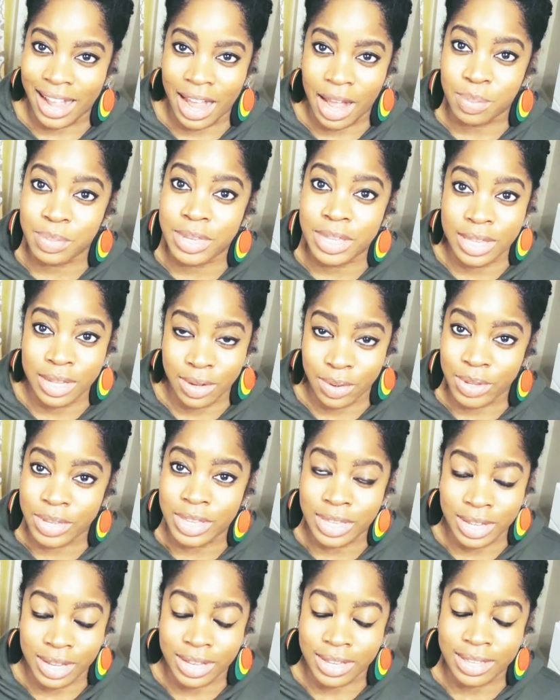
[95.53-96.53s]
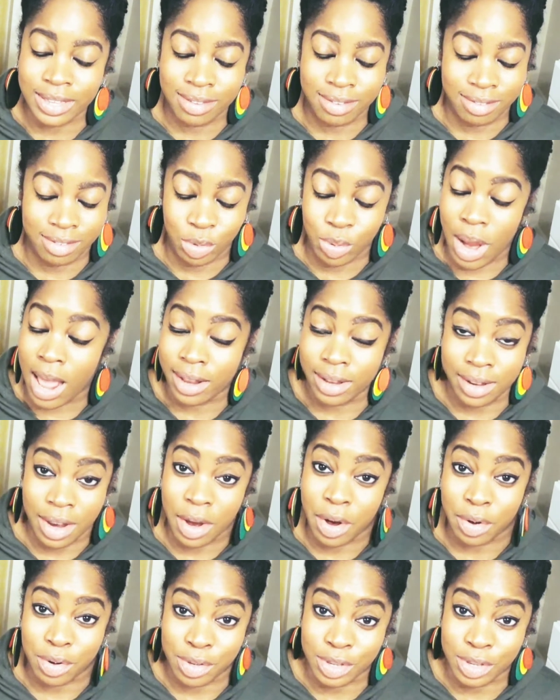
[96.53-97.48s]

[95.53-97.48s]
it's still a trial and error.